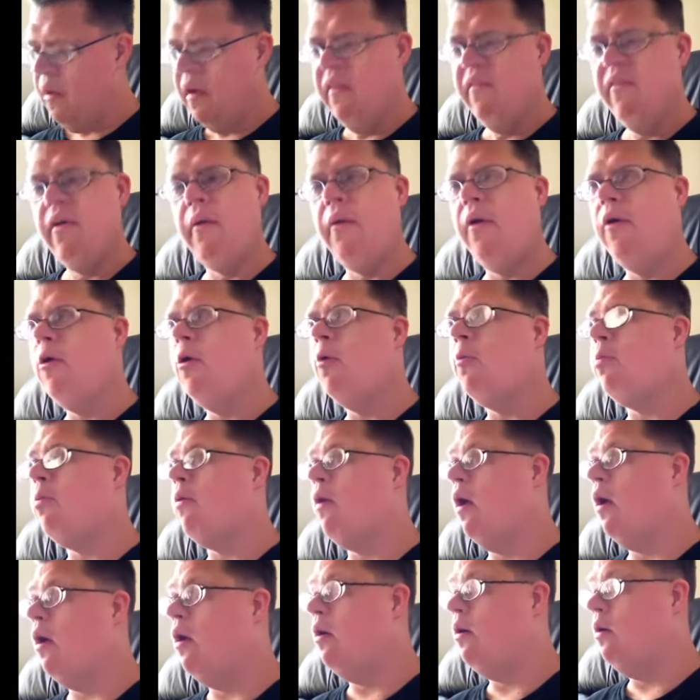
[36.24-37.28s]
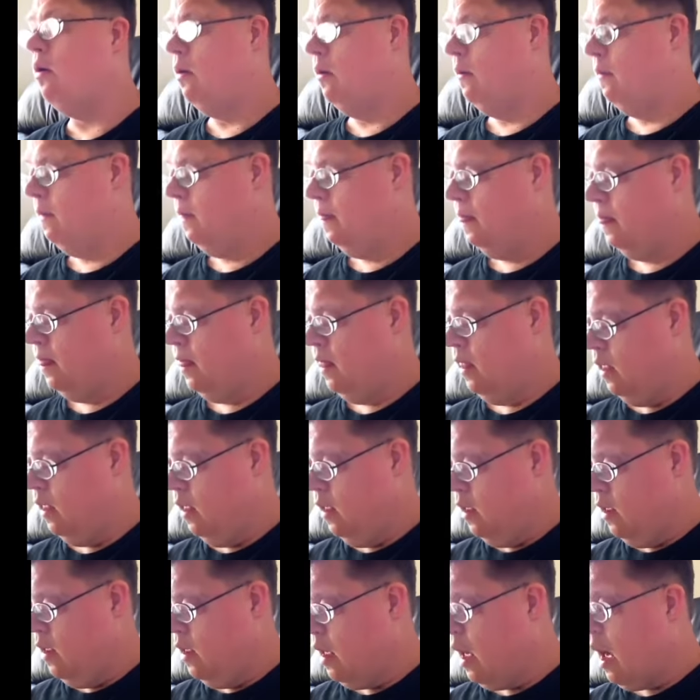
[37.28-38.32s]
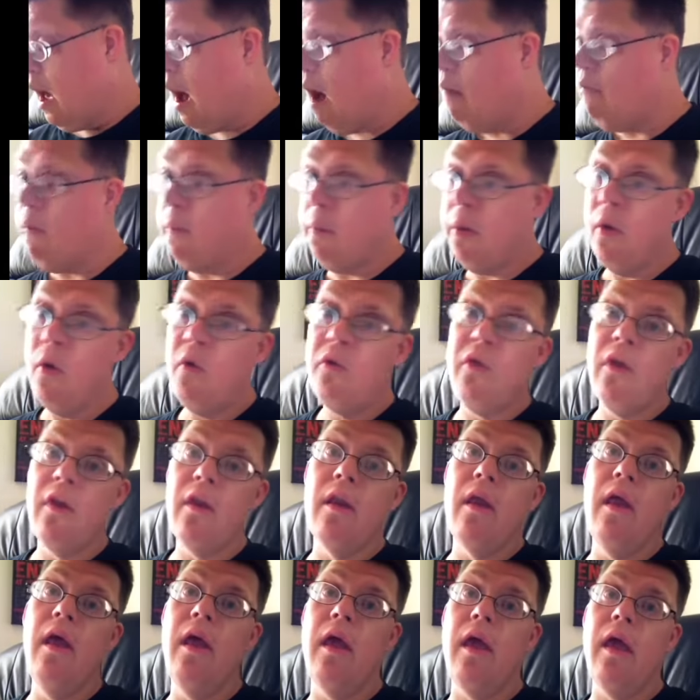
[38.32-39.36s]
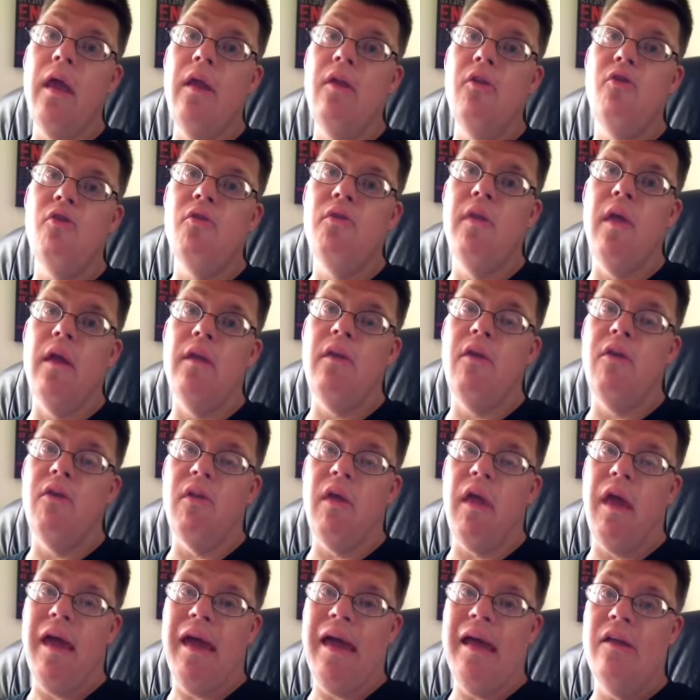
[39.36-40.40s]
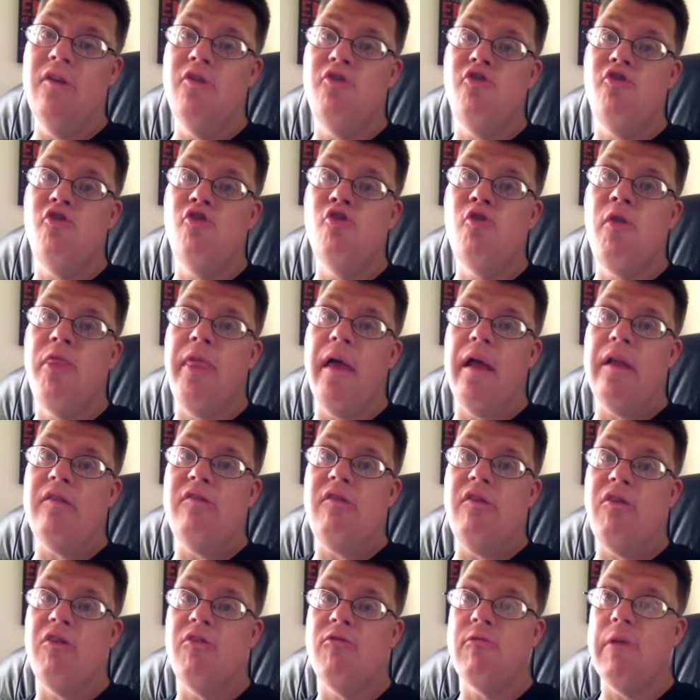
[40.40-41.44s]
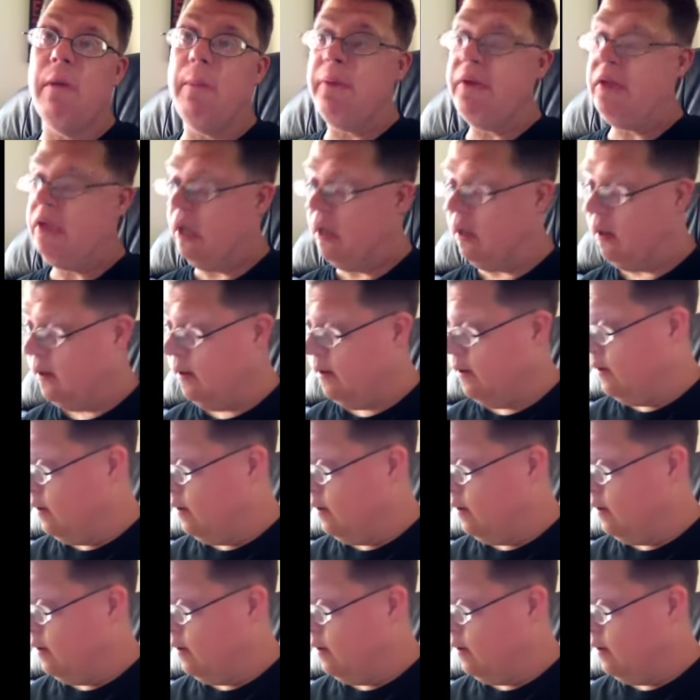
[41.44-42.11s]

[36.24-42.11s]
Very good player. I will post a link into the description